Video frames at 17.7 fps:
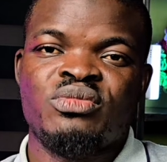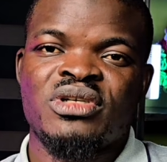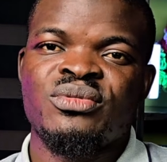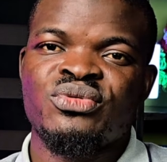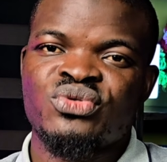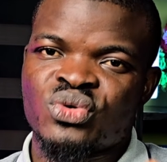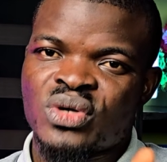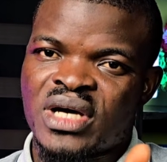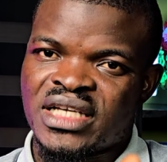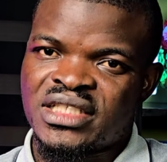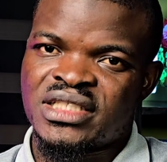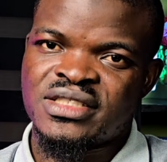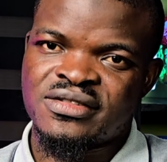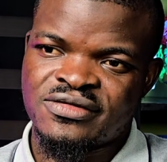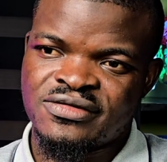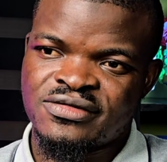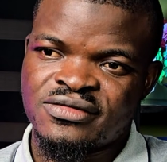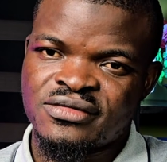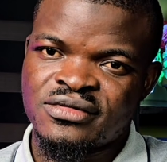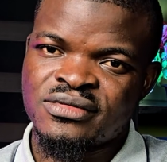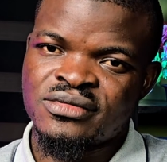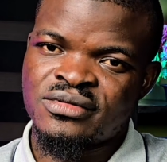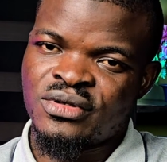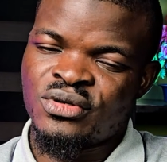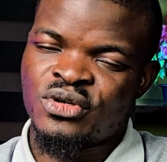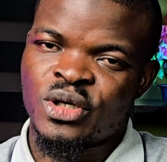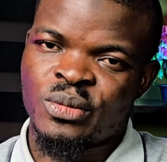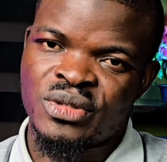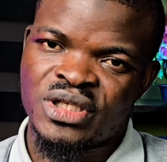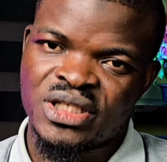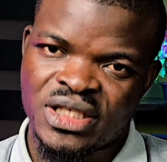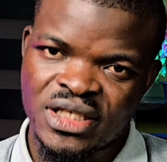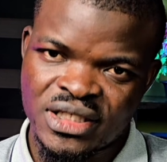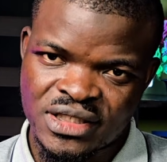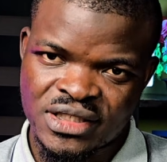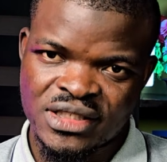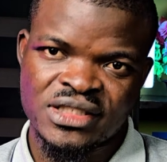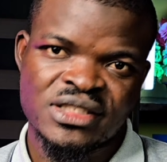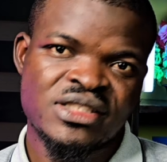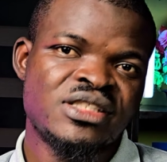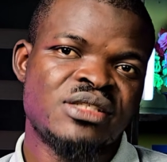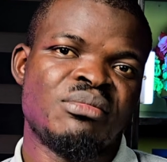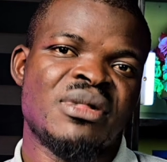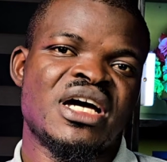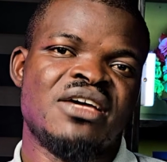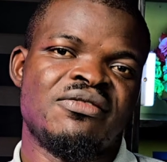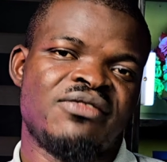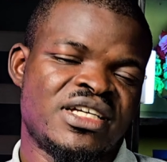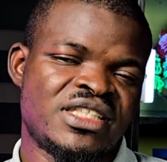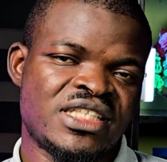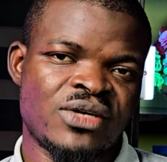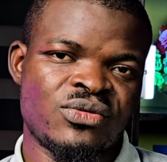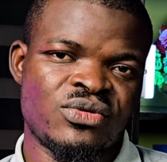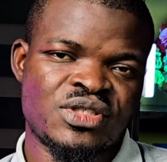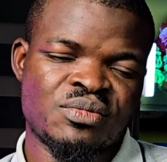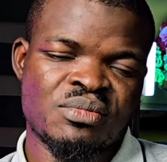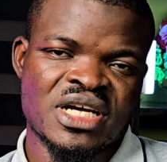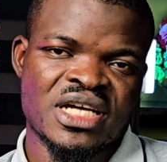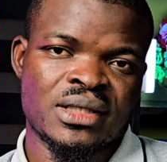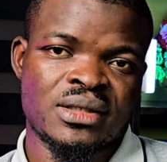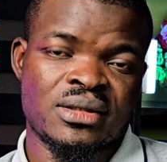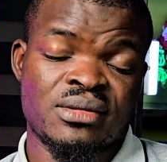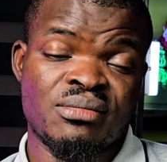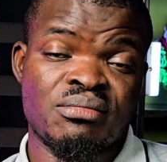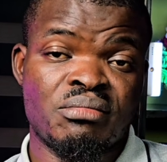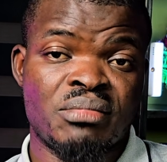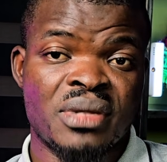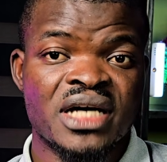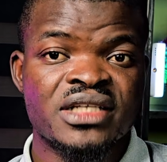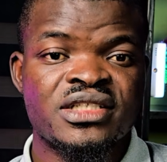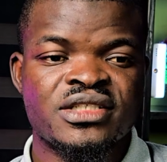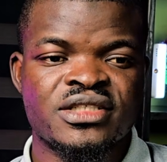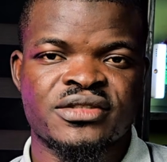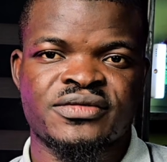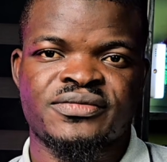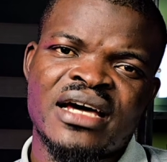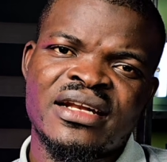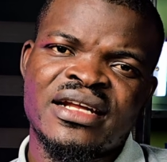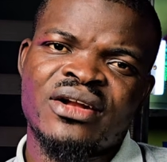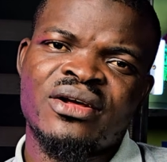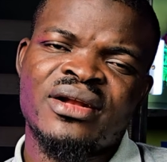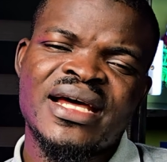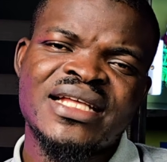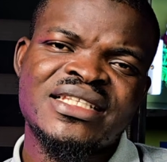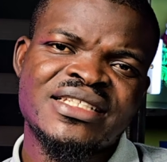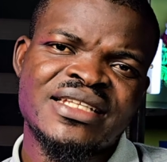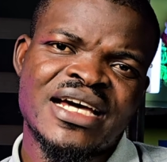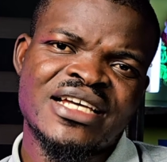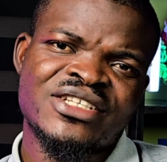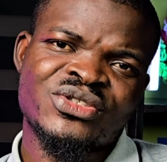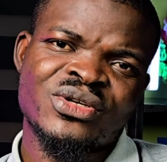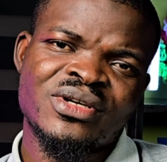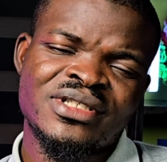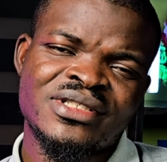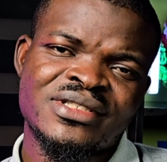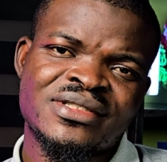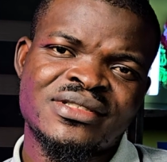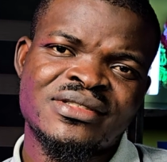to be able to achieve communicating my inverter with my battery. And another thing I saw